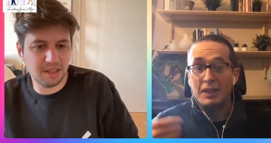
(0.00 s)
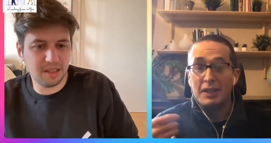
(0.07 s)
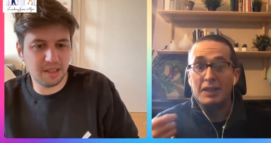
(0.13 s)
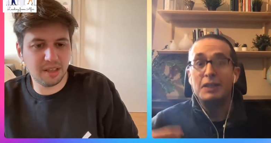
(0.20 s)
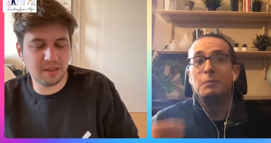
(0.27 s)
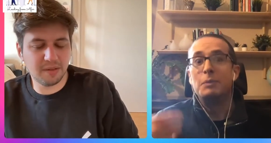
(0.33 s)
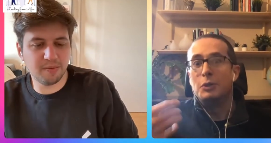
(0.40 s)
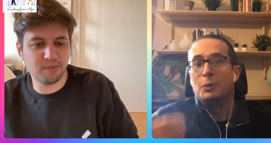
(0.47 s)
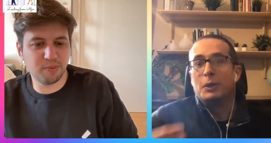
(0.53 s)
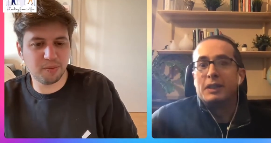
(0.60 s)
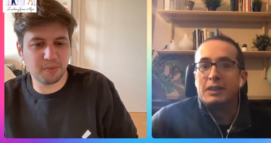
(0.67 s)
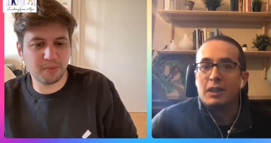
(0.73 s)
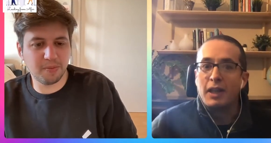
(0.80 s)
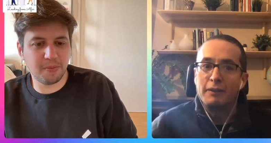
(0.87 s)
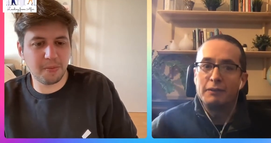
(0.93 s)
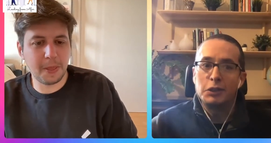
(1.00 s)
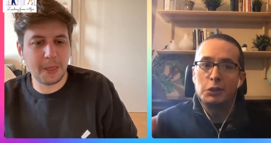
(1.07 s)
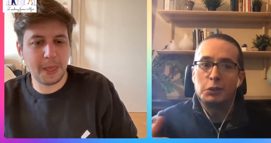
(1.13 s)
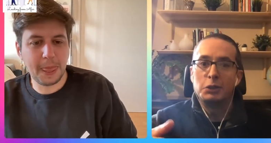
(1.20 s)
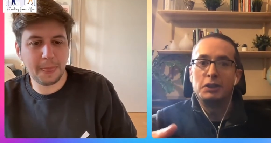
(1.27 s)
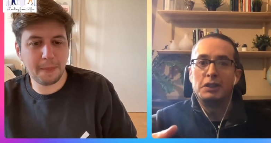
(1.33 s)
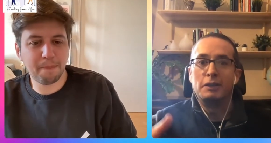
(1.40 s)
Speaker 1: need to be doing these live
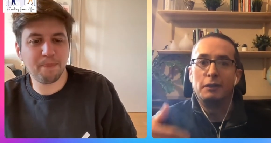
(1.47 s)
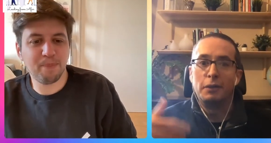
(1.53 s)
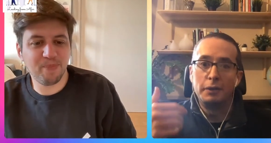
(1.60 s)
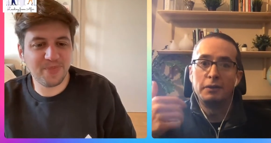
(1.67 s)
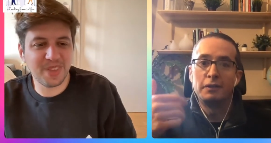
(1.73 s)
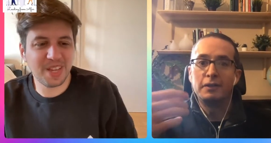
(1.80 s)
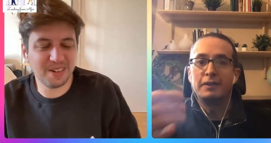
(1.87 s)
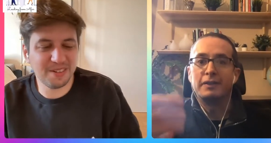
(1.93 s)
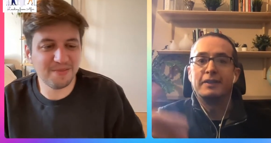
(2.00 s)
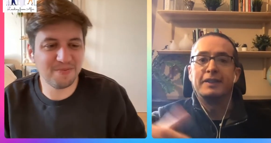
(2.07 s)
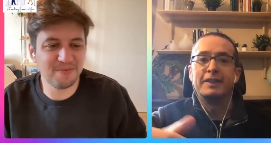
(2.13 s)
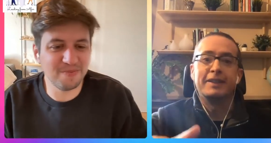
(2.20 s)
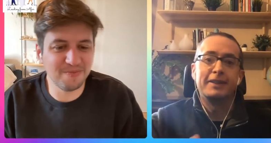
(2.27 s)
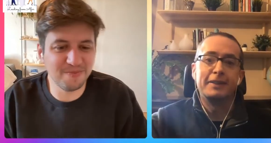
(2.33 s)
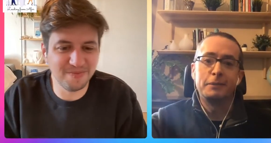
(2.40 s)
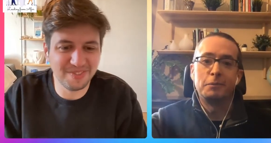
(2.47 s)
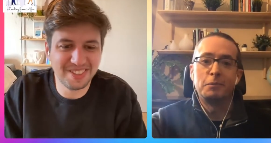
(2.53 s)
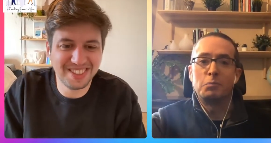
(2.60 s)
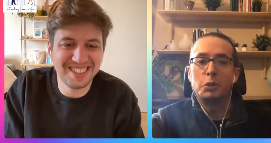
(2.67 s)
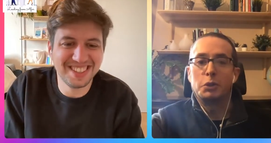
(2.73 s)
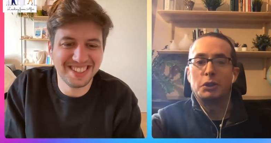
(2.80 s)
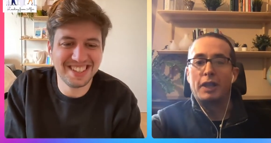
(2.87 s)
sessions here and you uh, know,
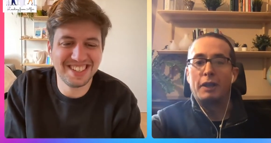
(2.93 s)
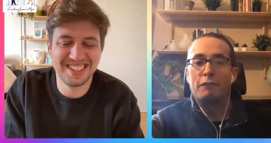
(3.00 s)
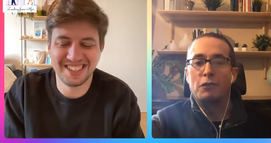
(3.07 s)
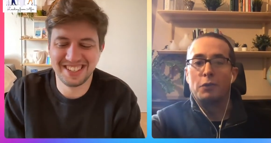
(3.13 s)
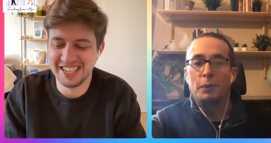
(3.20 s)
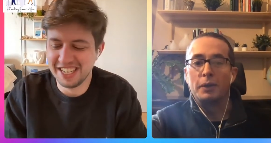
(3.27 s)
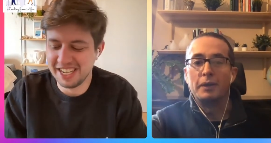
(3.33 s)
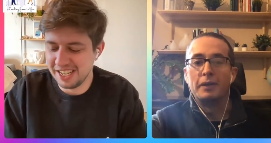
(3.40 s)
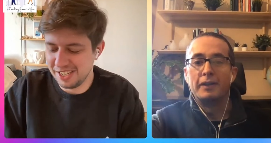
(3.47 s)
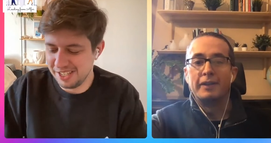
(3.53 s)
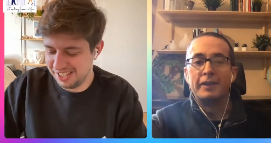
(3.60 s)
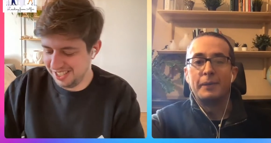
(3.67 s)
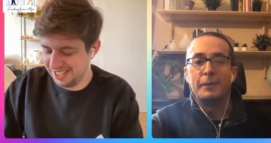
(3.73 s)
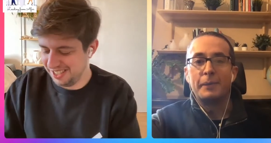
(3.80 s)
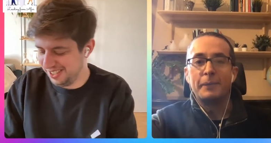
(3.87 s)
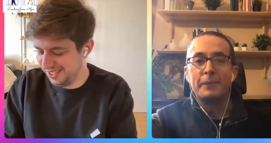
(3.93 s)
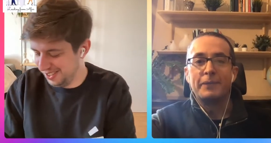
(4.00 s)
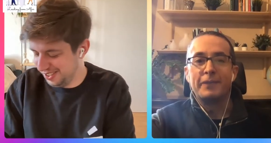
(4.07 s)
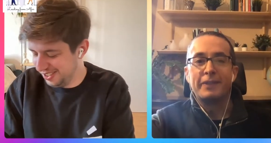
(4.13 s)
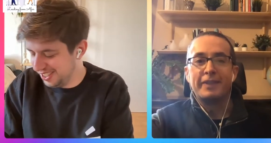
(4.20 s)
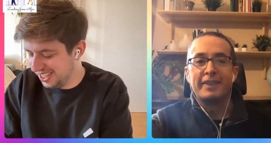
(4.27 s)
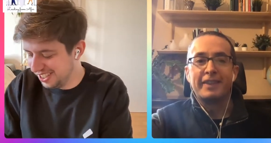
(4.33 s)
pushing that forward
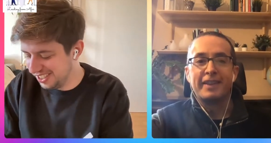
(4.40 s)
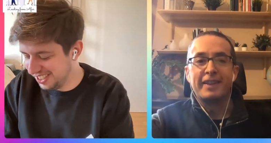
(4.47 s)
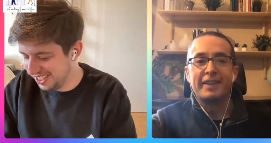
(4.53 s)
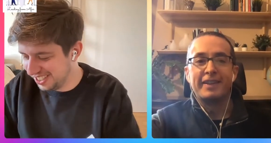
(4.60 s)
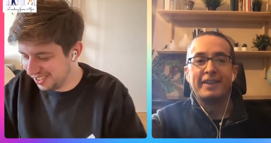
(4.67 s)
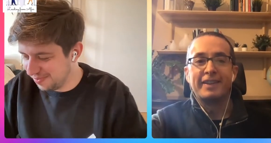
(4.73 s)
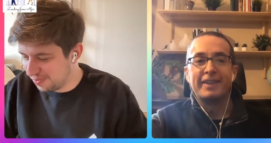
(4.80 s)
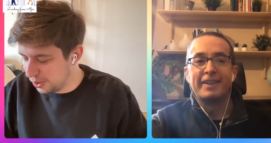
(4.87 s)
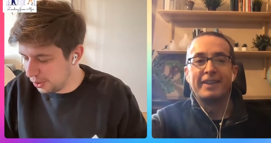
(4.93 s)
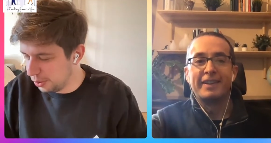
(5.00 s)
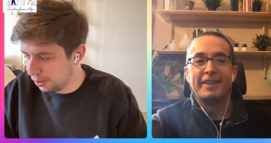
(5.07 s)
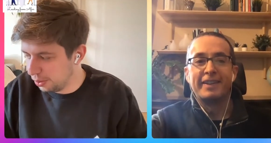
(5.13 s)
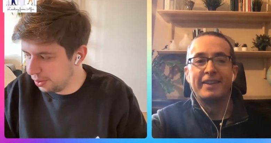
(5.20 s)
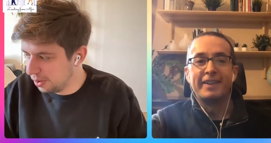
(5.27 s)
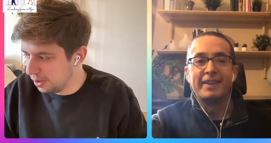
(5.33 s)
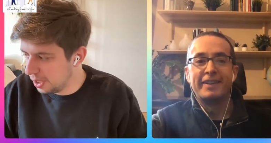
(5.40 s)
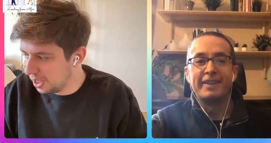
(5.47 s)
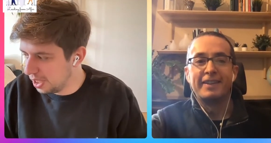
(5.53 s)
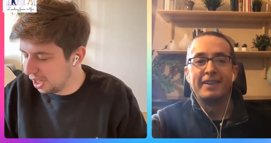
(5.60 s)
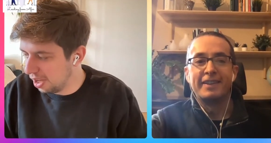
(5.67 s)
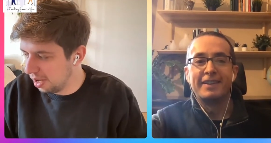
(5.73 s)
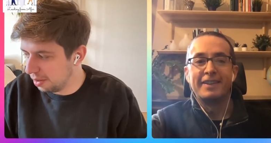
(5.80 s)
yeah yeah yeah so
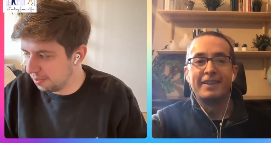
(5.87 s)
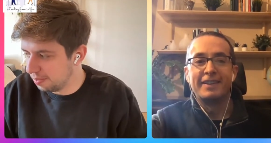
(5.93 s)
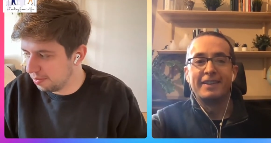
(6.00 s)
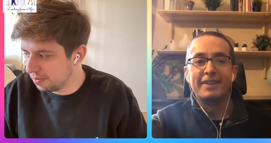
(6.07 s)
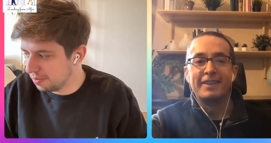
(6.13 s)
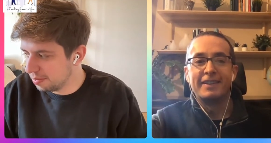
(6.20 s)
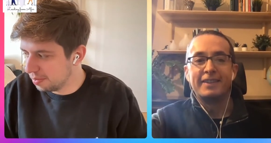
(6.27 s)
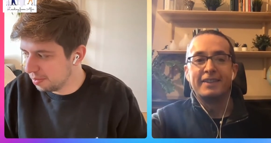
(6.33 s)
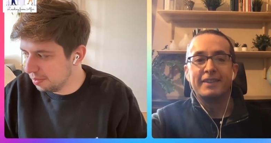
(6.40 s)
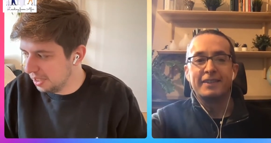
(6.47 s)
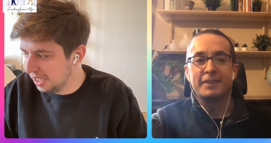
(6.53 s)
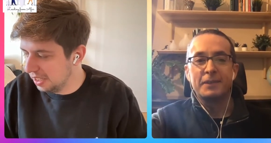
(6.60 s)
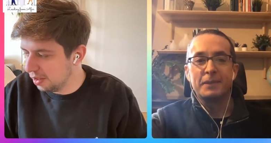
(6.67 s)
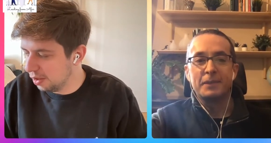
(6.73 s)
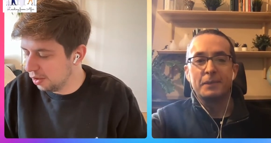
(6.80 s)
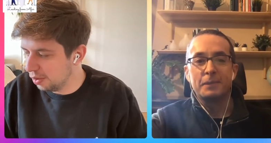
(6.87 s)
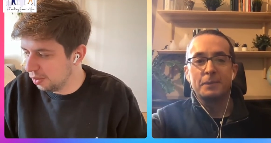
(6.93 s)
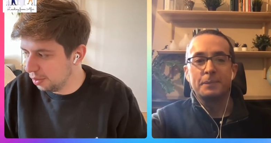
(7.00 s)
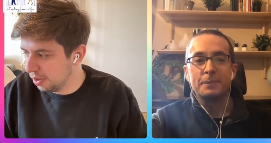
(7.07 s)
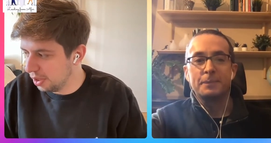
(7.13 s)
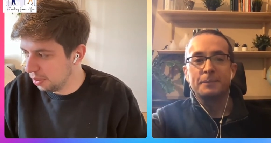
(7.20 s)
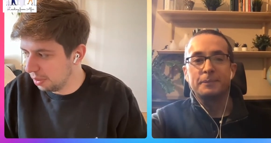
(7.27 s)
Speaker 2: um, the
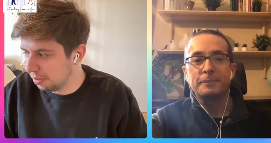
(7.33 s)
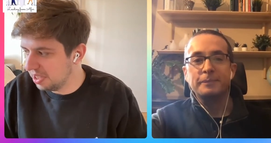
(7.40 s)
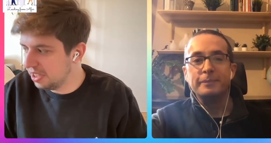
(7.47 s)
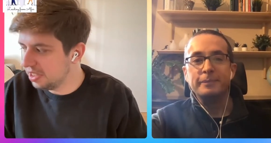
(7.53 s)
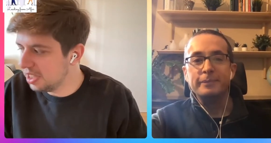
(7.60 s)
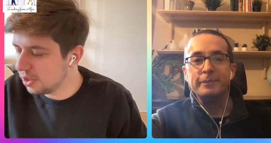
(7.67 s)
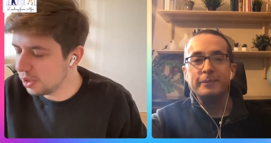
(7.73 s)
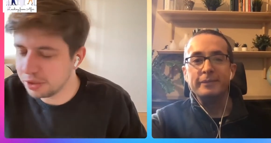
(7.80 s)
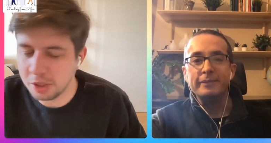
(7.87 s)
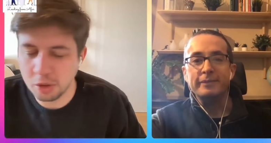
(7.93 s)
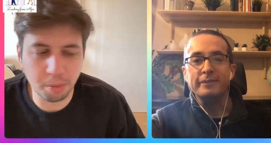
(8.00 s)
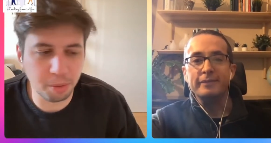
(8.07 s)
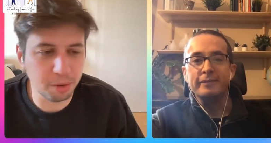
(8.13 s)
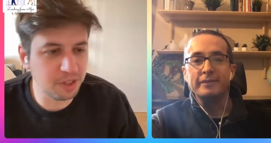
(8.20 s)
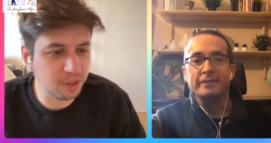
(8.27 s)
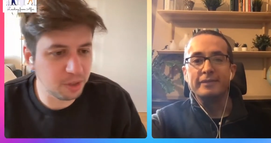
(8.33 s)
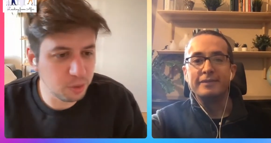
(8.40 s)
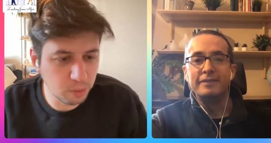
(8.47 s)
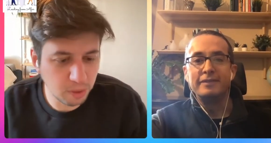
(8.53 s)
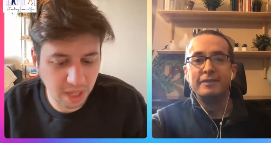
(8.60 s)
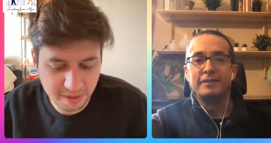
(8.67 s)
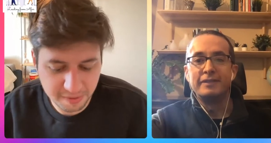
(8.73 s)
we we're building this not in
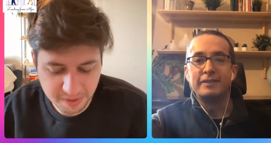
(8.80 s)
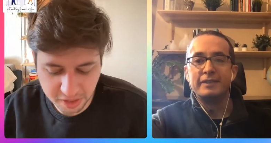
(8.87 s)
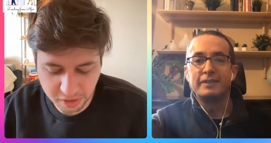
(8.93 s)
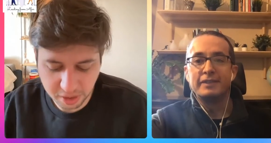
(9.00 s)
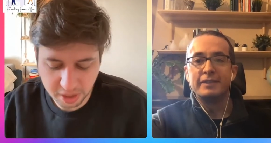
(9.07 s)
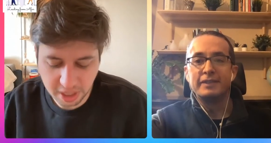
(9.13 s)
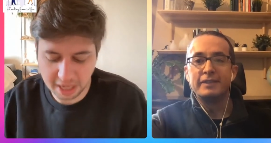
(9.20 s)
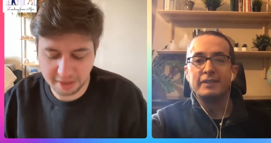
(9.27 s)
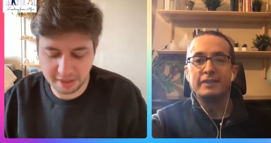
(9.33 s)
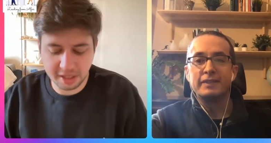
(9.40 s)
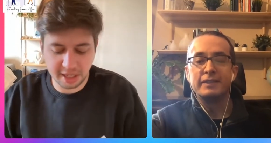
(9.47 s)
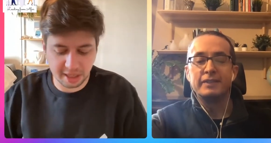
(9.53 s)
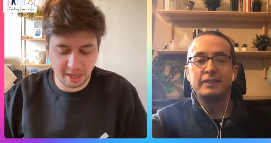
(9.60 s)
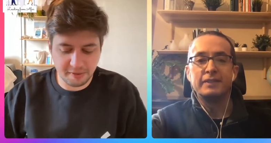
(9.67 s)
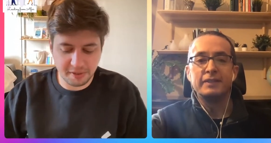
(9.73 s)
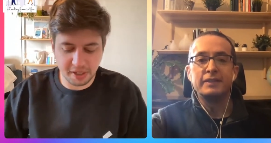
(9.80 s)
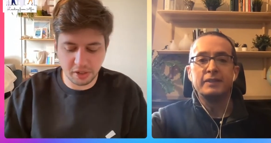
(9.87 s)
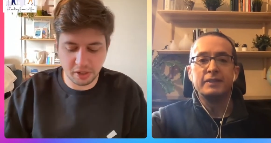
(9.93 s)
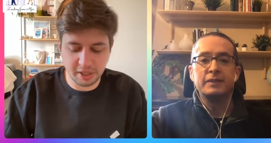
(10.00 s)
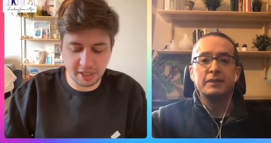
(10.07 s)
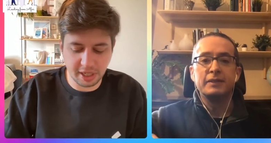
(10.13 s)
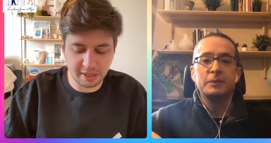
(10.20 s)
opposition to live session. I think that live
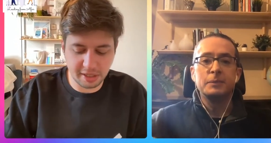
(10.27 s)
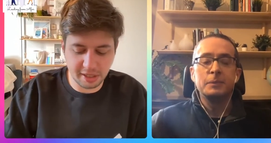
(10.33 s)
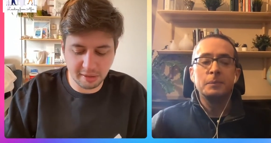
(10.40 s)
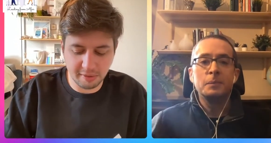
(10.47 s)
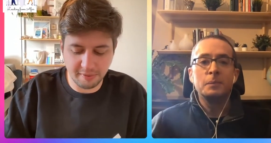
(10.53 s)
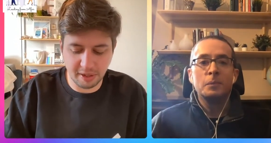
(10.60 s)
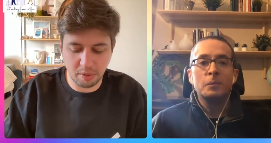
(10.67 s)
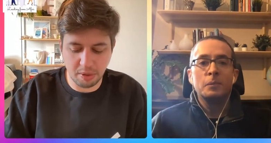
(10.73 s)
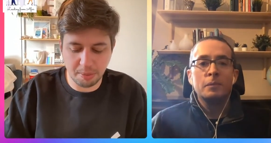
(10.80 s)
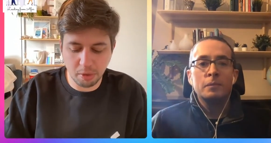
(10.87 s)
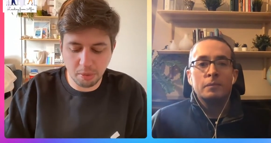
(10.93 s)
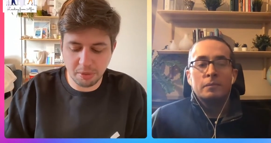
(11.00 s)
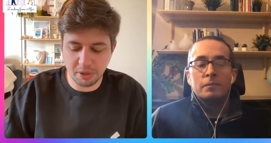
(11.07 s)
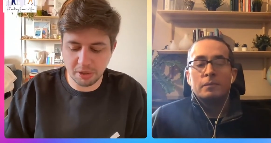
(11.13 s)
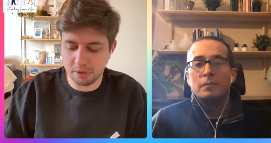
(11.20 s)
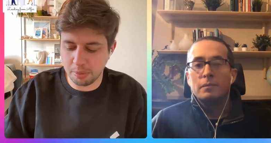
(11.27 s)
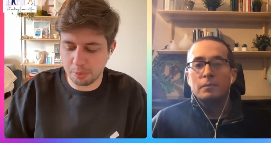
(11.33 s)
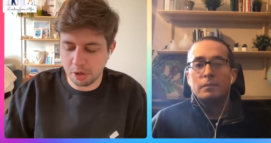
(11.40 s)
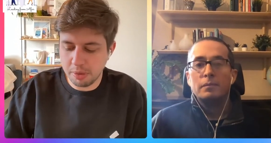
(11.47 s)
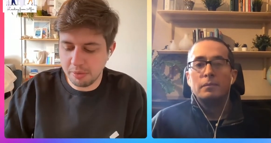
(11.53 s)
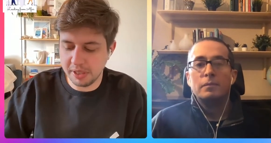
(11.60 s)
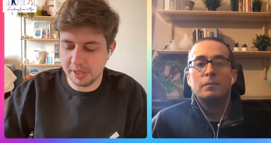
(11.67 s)
sessions are still valuable, but the
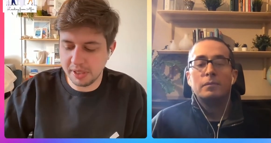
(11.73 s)
problem